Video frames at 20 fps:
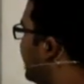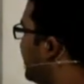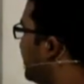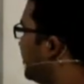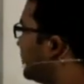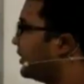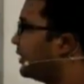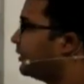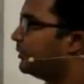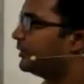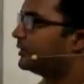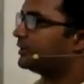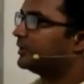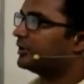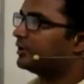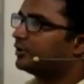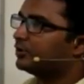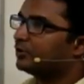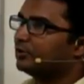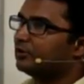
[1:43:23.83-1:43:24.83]
we are talking about
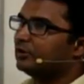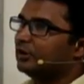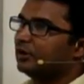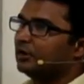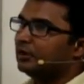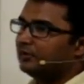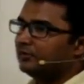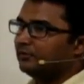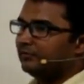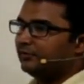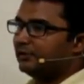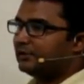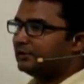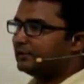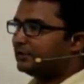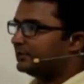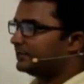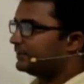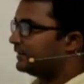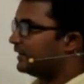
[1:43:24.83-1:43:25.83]
the crude,
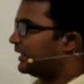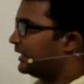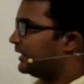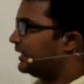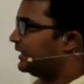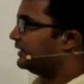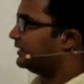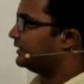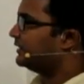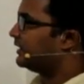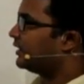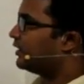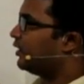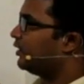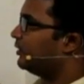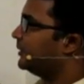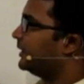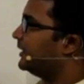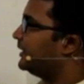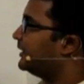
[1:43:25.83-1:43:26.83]
which is again the
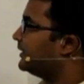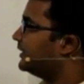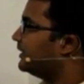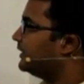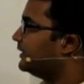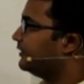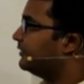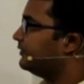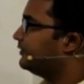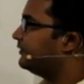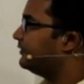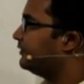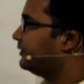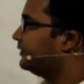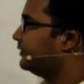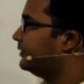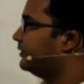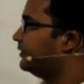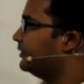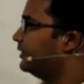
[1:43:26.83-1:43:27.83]
raw material. If
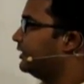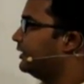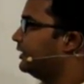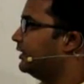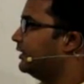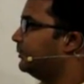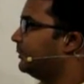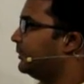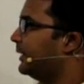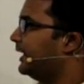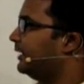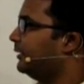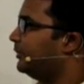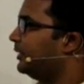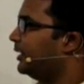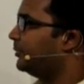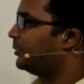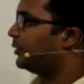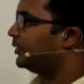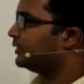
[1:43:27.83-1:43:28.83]
might
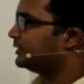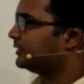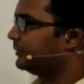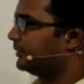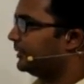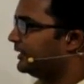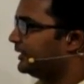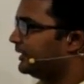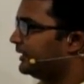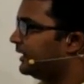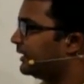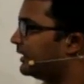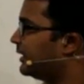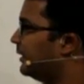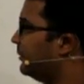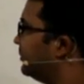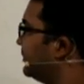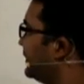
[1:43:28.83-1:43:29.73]
be a possibility a